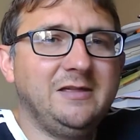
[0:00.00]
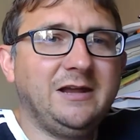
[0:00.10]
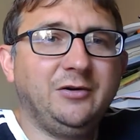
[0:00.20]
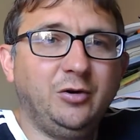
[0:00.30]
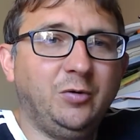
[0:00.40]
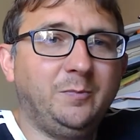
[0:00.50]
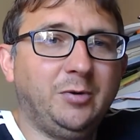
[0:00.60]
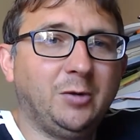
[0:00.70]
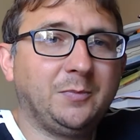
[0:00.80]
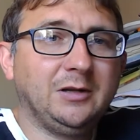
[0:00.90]
than an
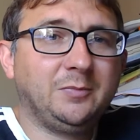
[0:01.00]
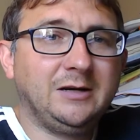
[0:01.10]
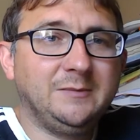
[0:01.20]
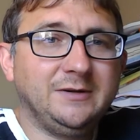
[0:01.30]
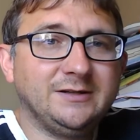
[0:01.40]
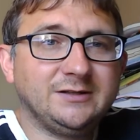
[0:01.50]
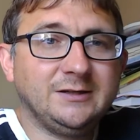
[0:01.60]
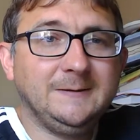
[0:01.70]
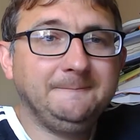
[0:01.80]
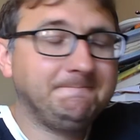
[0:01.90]
unpopular prime
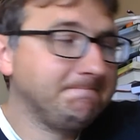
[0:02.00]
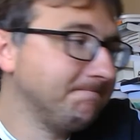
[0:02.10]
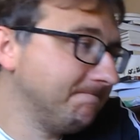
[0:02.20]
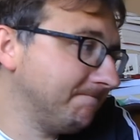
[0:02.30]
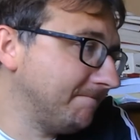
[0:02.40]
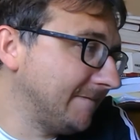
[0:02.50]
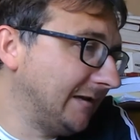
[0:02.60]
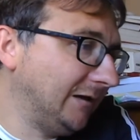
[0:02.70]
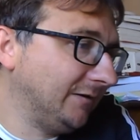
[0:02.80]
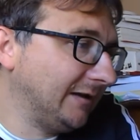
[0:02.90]
minister?
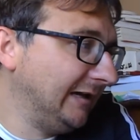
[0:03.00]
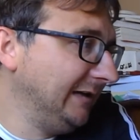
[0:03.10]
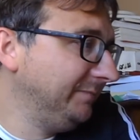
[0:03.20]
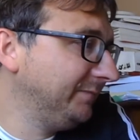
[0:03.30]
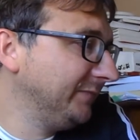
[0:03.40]
Okay.